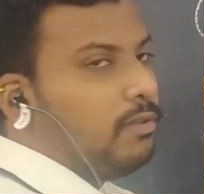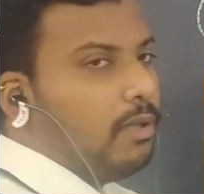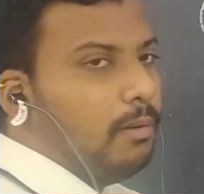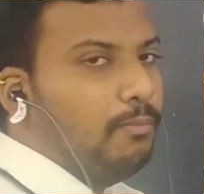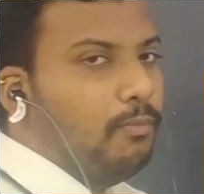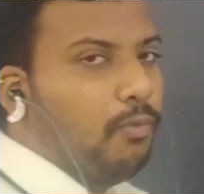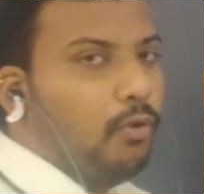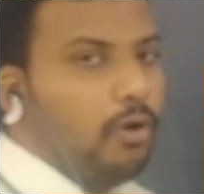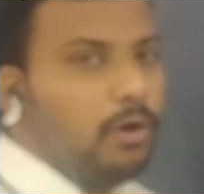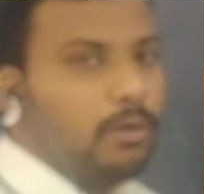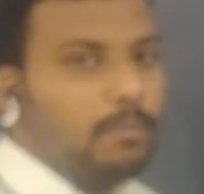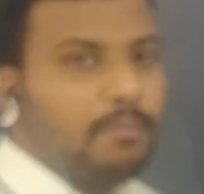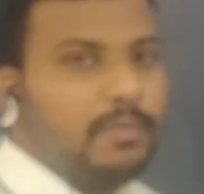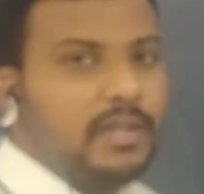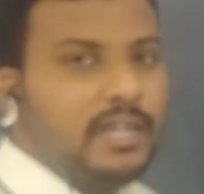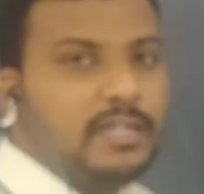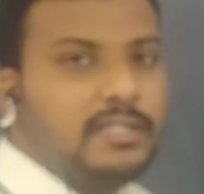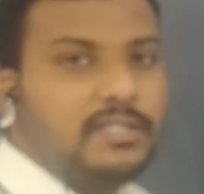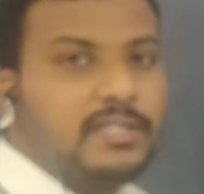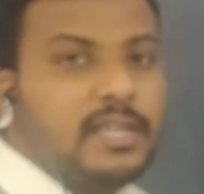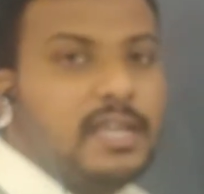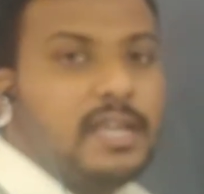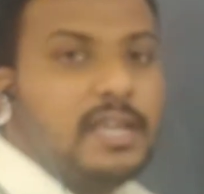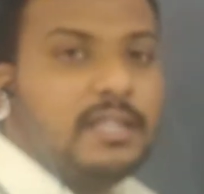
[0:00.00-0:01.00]
the board means
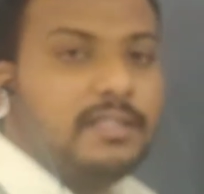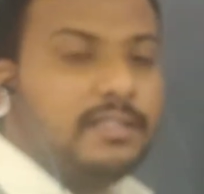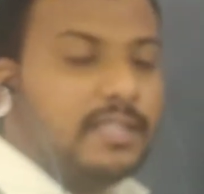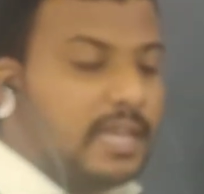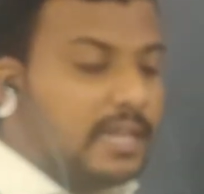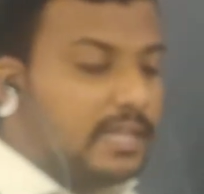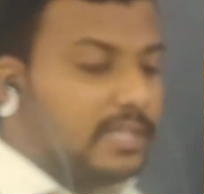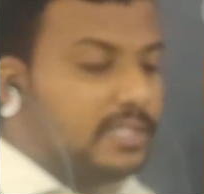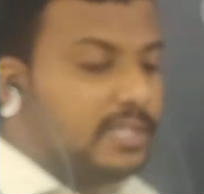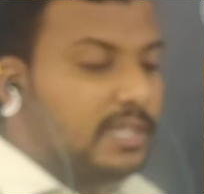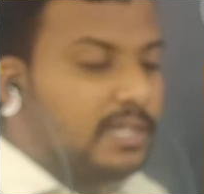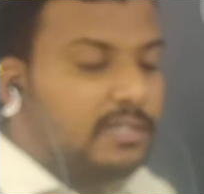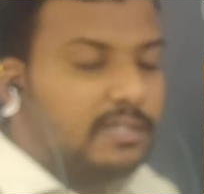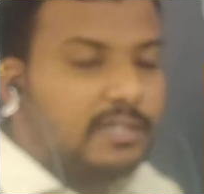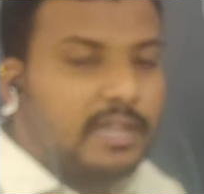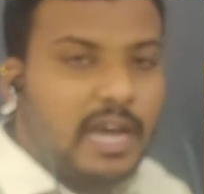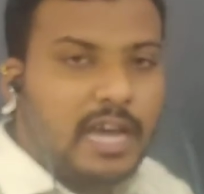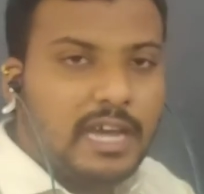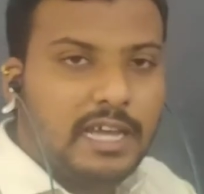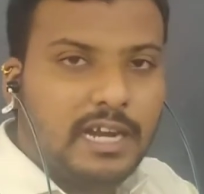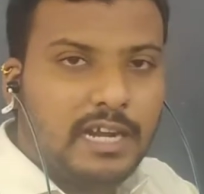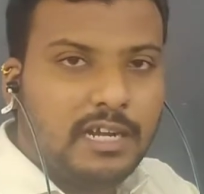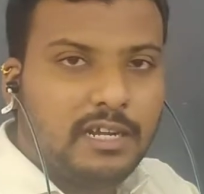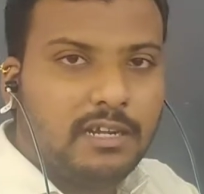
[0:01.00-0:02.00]
there is a
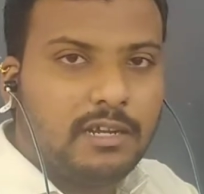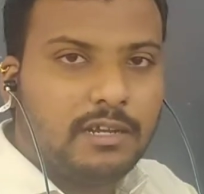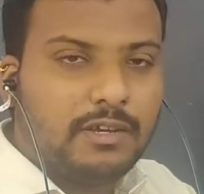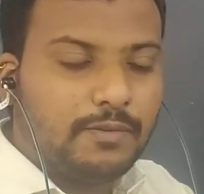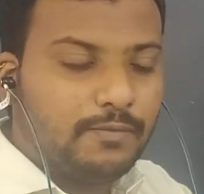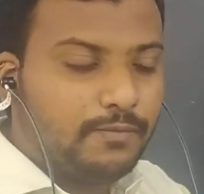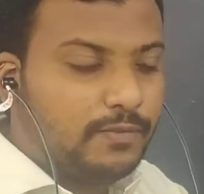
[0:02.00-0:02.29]
direct